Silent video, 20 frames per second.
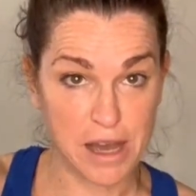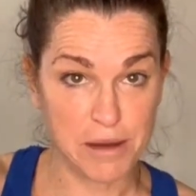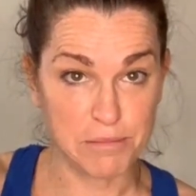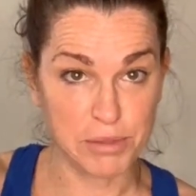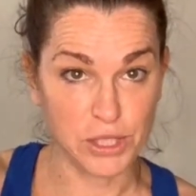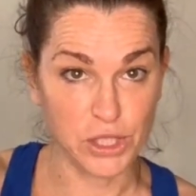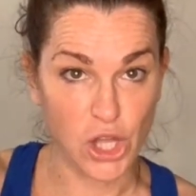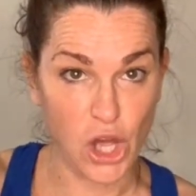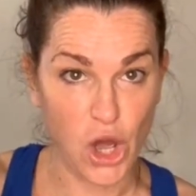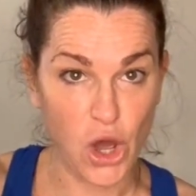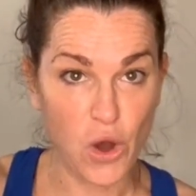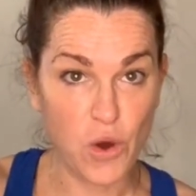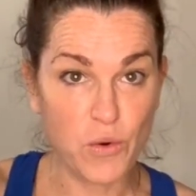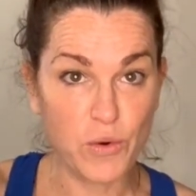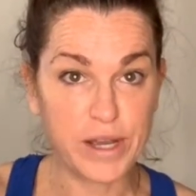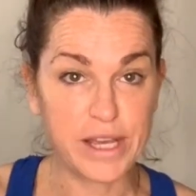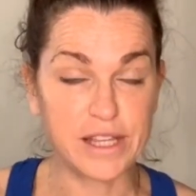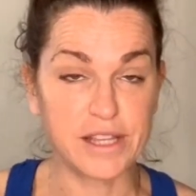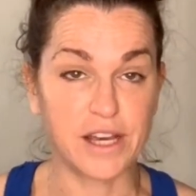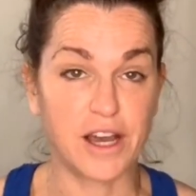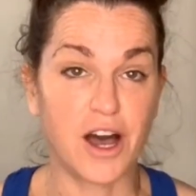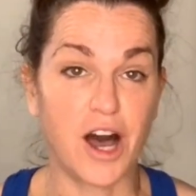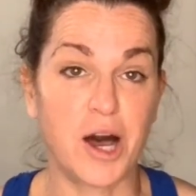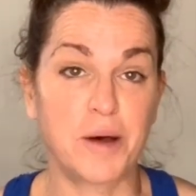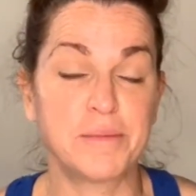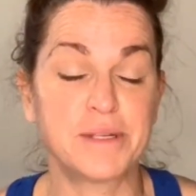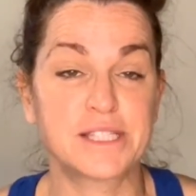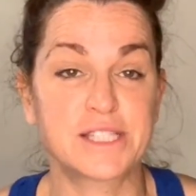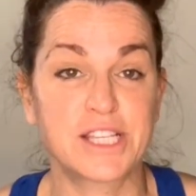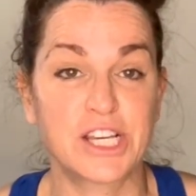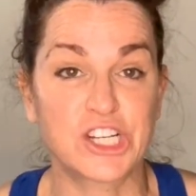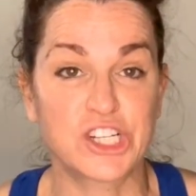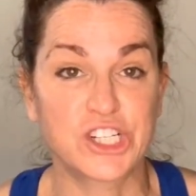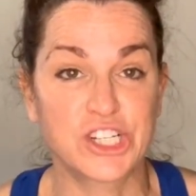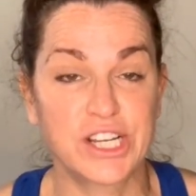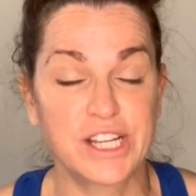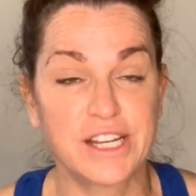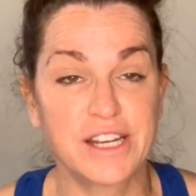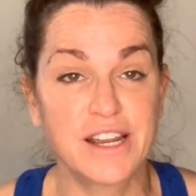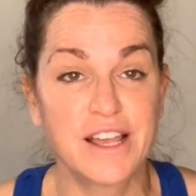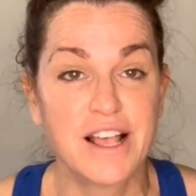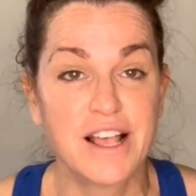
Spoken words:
below in the comment section,